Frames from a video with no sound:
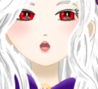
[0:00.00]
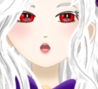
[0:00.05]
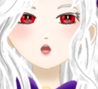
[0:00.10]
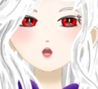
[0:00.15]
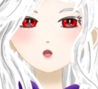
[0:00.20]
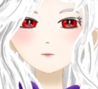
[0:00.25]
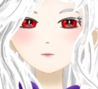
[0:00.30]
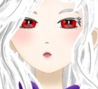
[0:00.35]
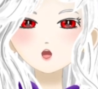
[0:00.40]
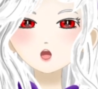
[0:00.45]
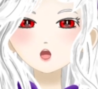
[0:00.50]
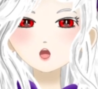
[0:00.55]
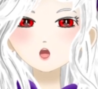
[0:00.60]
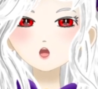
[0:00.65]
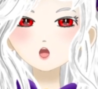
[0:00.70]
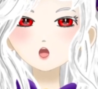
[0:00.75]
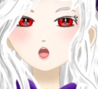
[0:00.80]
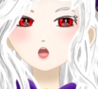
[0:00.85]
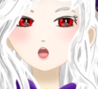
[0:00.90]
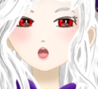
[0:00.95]

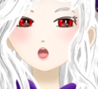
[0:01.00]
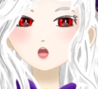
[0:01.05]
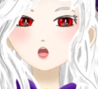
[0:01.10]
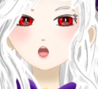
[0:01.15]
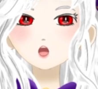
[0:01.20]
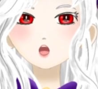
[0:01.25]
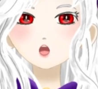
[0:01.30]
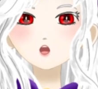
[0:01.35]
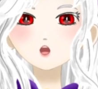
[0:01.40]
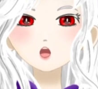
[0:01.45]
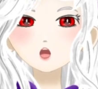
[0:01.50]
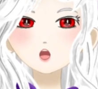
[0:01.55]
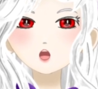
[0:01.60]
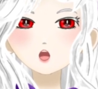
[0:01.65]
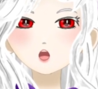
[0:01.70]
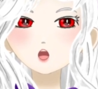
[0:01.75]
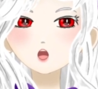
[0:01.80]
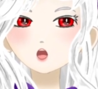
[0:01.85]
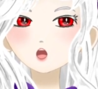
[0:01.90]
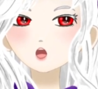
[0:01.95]
manager that I
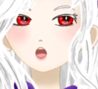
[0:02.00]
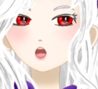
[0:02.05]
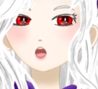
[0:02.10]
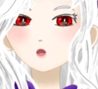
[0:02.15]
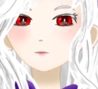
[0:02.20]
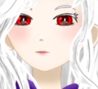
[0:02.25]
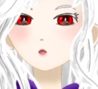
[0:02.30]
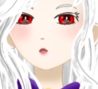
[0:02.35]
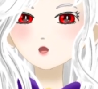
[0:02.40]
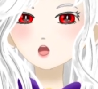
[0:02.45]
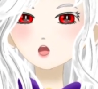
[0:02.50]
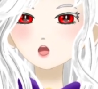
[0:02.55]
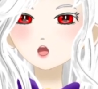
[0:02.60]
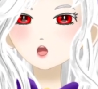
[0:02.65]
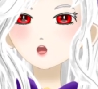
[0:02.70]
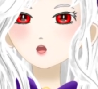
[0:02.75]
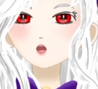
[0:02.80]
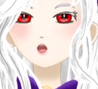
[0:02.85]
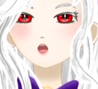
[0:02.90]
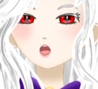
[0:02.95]
interact with
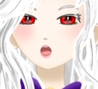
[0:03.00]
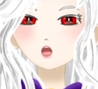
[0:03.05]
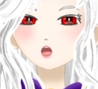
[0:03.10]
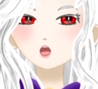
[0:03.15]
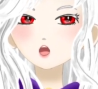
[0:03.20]
regularly.